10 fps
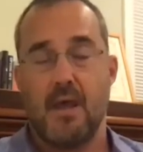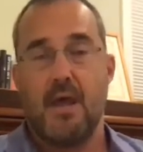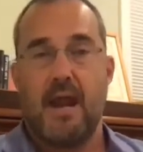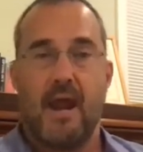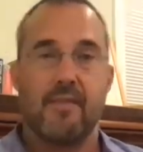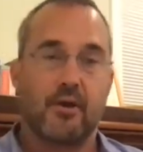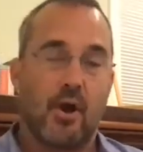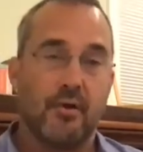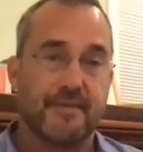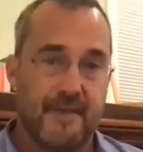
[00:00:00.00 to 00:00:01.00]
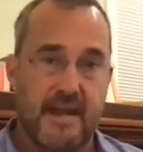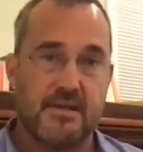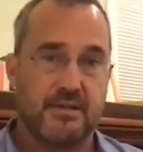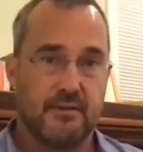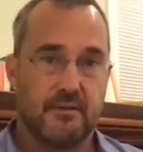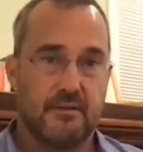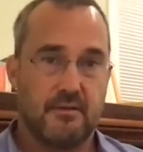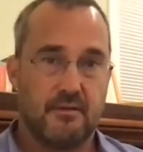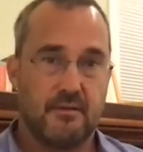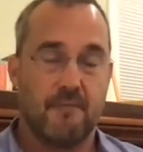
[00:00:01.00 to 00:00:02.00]
And the cultivation
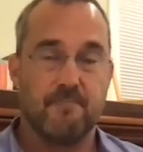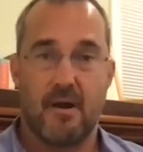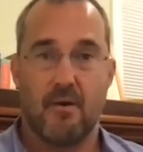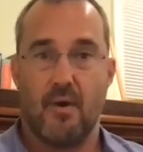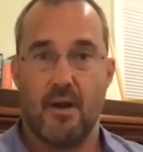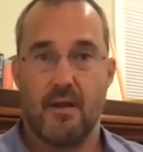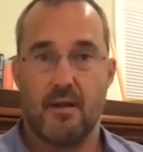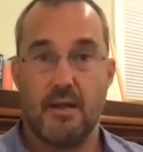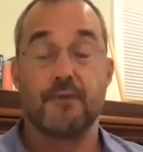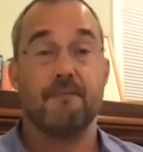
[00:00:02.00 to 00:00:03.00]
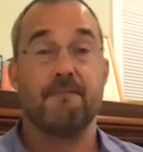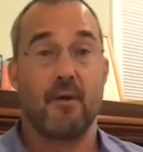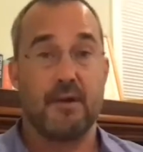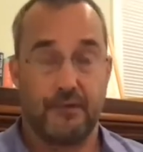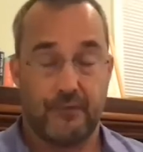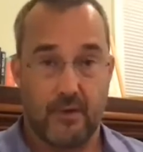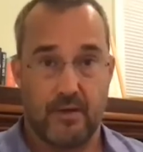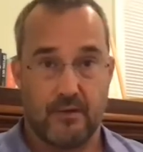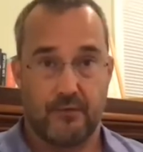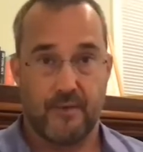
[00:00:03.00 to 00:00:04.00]
of marijuana is a very
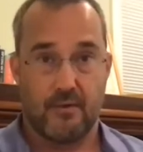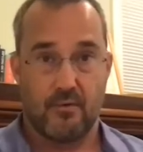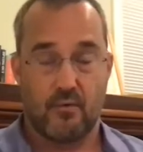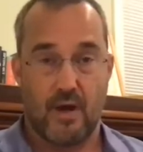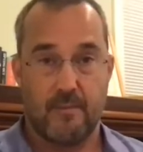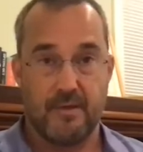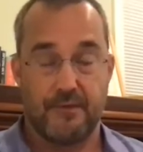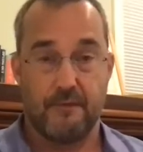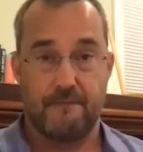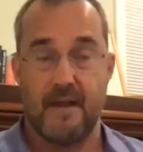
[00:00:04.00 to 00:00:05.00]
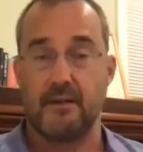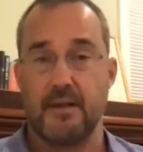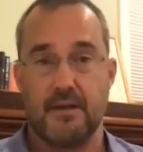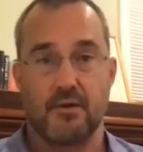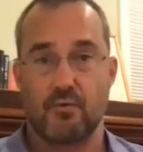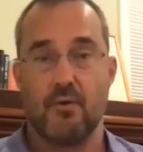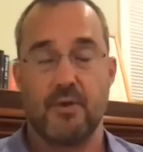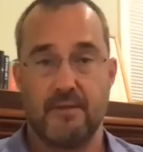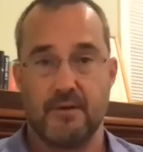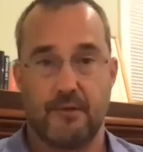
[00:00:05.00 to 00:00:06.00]
serious federal crime. It's a felony to grow
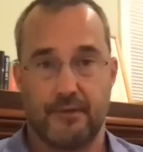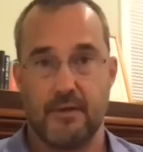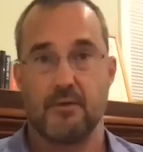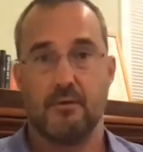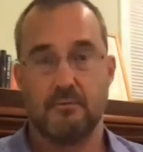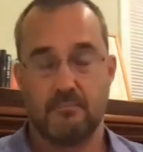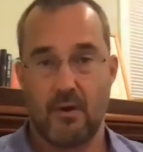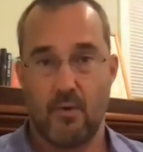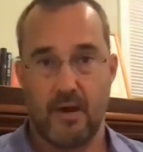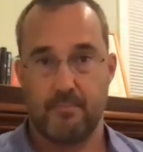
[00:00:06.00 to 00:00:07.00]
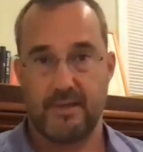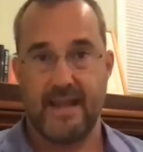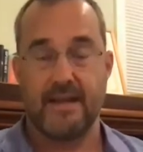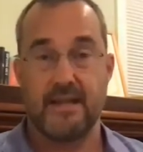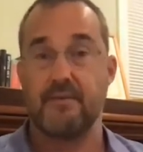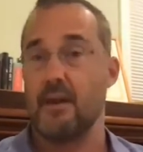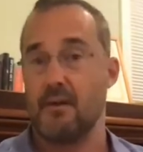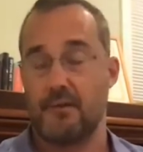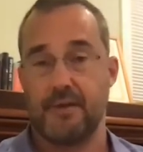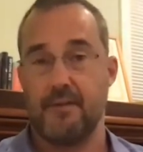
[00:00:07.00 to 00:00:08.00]
even a single marijuana plant, even in a
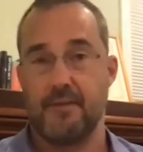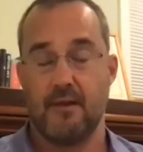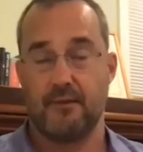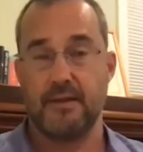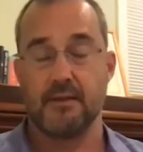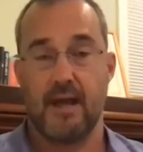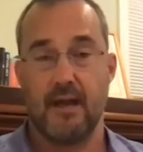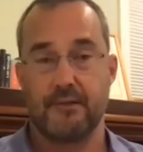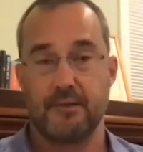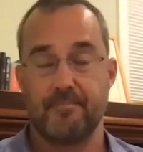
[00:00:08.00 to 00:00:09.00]
state that has legalized it.